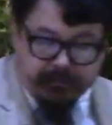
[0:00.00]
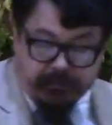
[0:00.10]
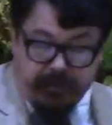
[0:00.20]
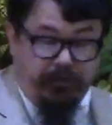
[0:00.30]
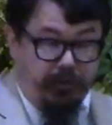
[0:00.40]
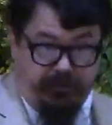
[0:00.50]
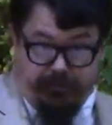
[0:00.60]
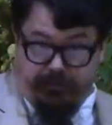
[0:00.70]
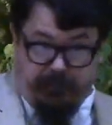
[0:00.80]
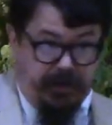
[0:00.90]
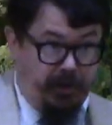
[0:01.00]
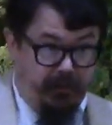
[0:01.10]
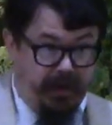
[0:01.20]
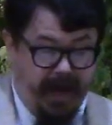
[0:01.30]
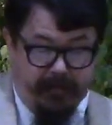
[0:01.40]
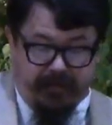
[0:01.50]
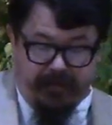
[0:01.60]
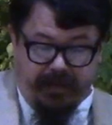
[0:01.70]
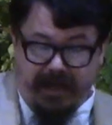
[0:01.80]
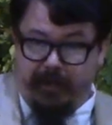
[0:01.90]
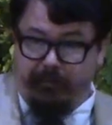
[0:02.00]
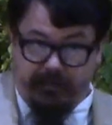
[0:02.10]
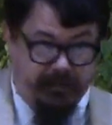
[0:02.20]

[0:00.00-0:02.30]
But of course, we know what happens to him